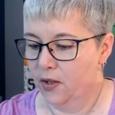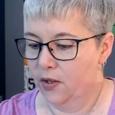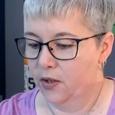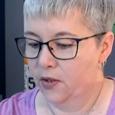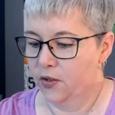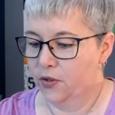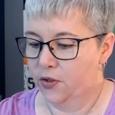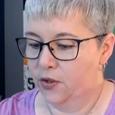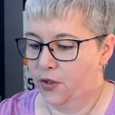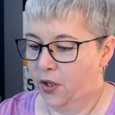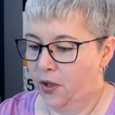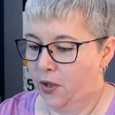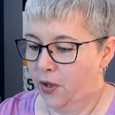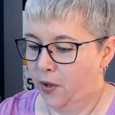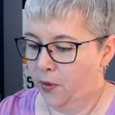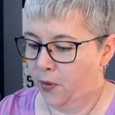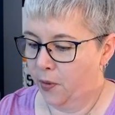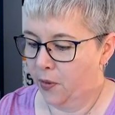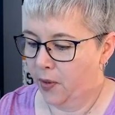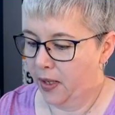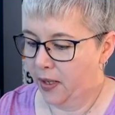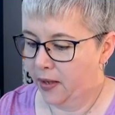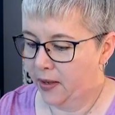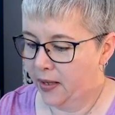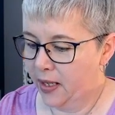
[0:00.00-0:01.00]

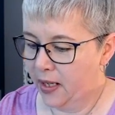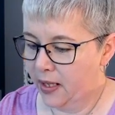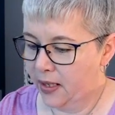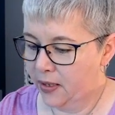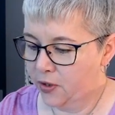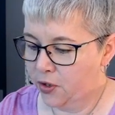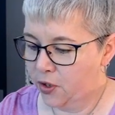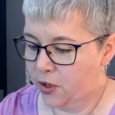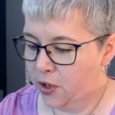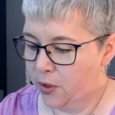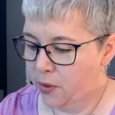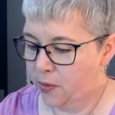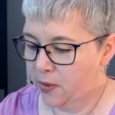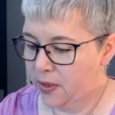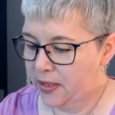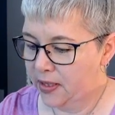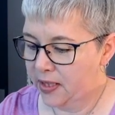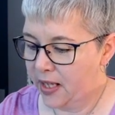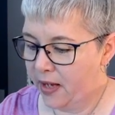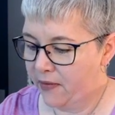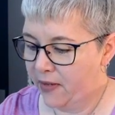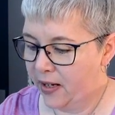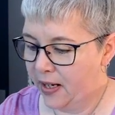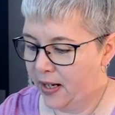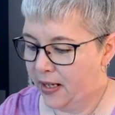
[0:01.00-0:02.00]
So these 2 and
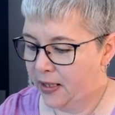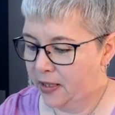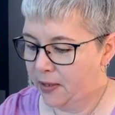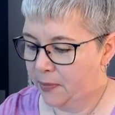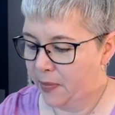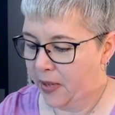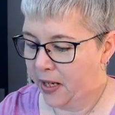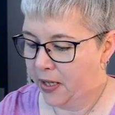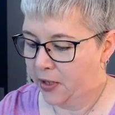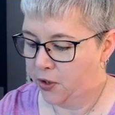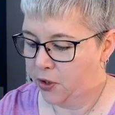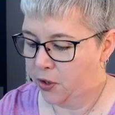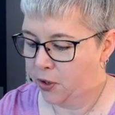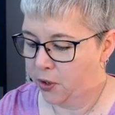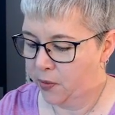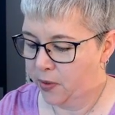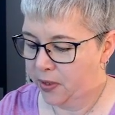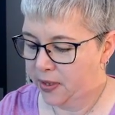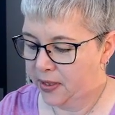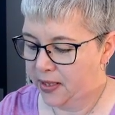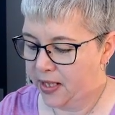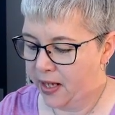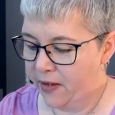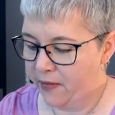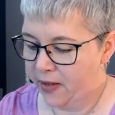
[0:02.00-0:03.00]
7 eighths by 2
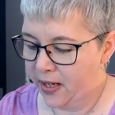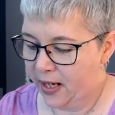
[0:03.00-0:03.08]
and 7